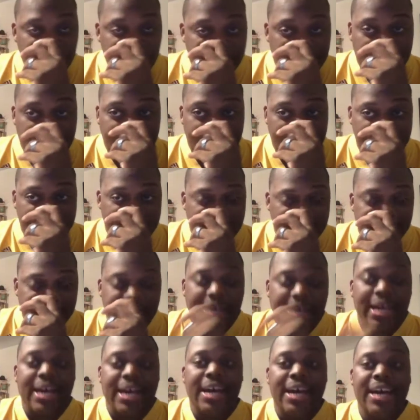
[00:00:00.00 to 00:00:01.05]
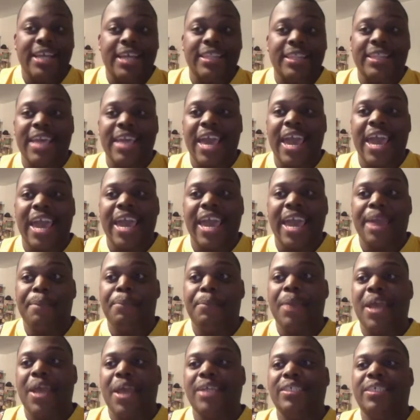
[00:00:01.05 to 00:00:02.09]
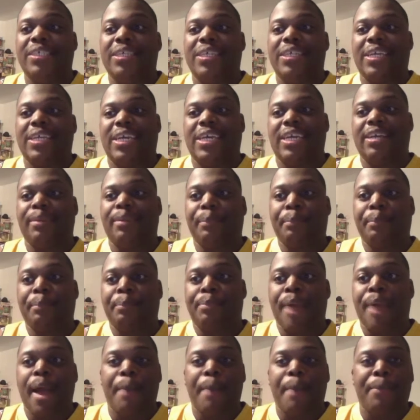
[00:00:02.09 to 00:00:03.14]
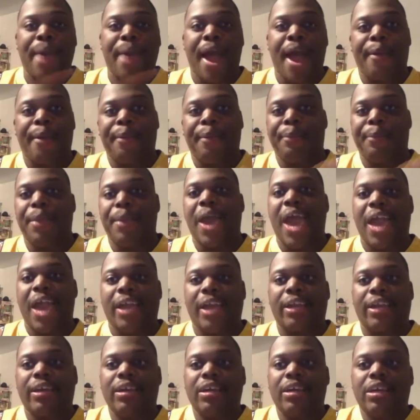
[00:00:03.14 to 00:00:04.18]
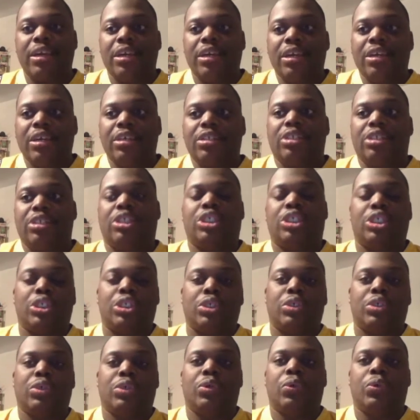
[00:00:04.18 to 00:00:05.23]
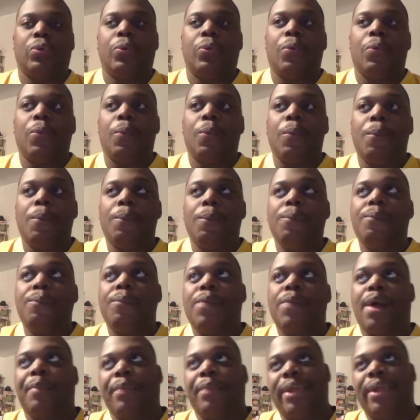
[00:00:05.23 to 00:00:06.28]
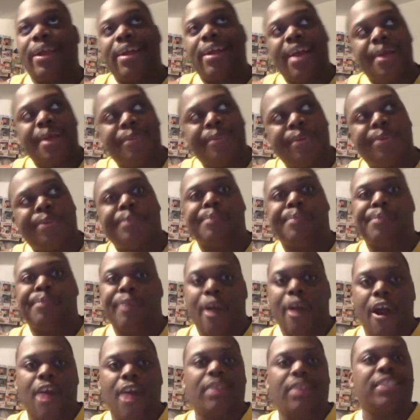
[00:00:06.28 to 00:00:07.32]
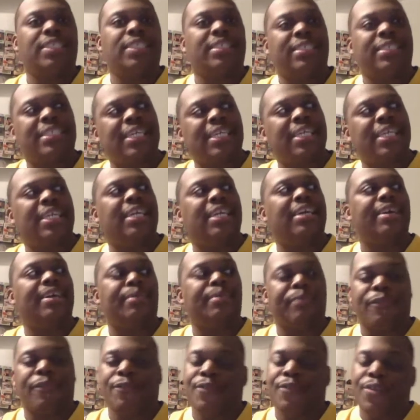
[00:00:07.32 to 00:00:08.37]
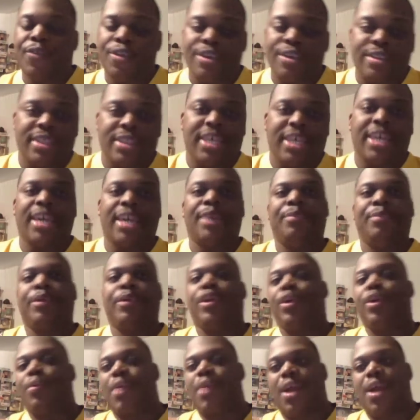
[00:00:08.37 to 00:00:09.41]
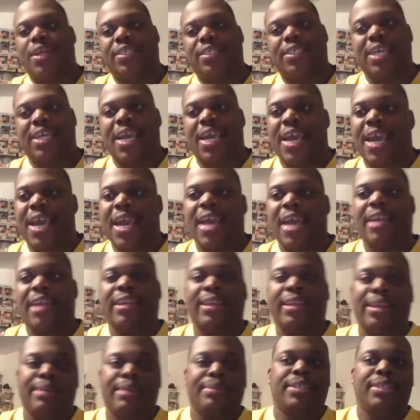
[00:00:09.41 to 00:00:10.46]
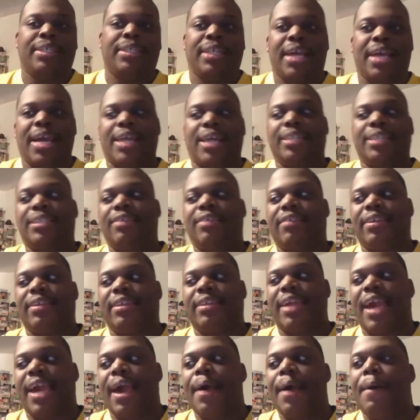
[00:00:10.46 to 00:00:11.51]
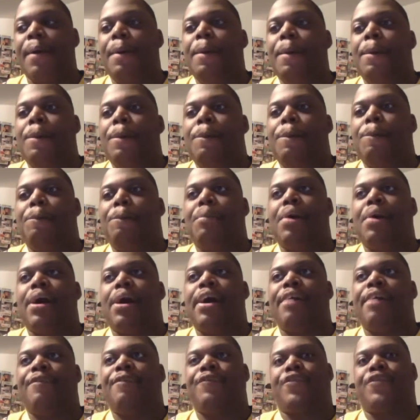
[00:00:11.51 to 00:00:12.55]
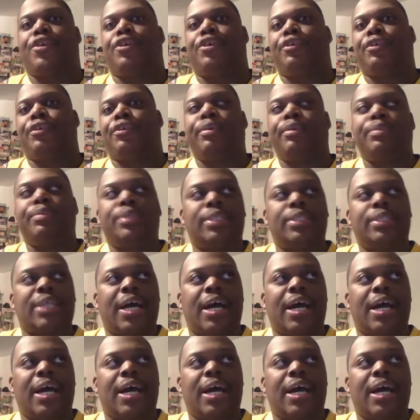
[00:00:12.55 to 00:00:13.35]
and they basically brought power back to. I mean, a couple artists did it before them, you know, Roxanne, MC Light, stuff like that. But for groups,